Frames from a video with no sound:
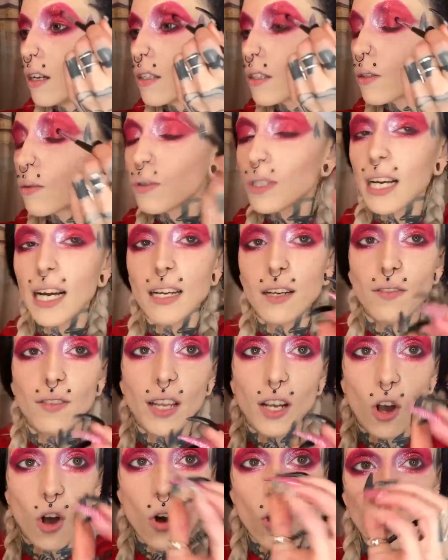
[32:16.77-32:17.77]
So it's kind of
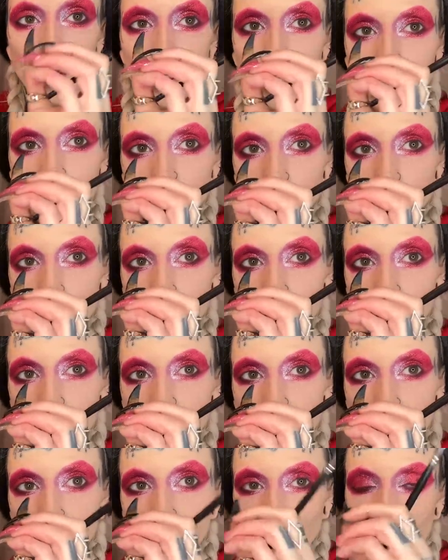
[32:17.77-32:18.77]
like all the glitter
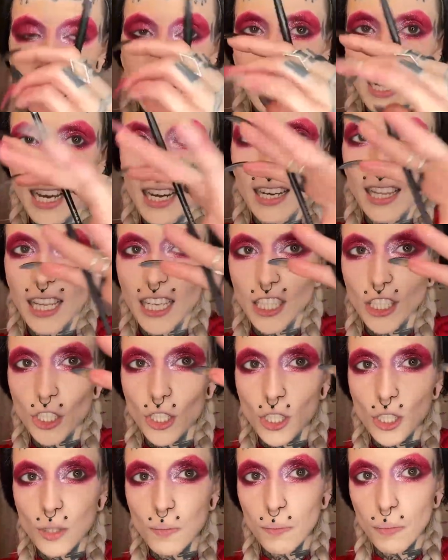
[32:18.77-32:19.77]
together and then it kind of like
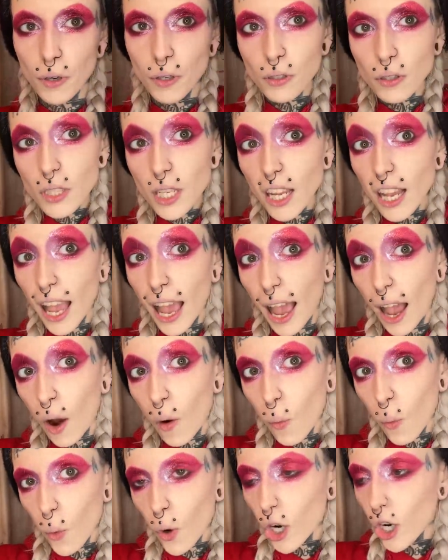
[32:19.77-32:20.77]
dispersing
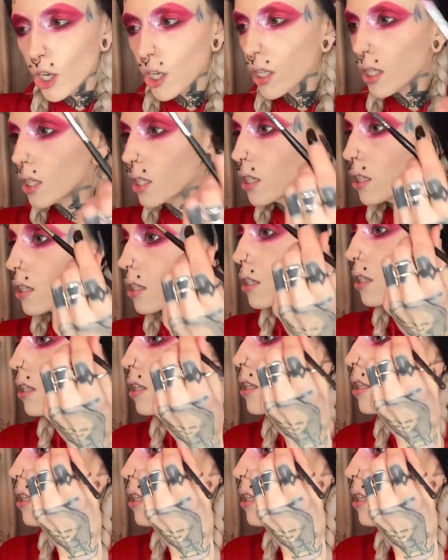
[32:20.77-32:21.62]
outwards.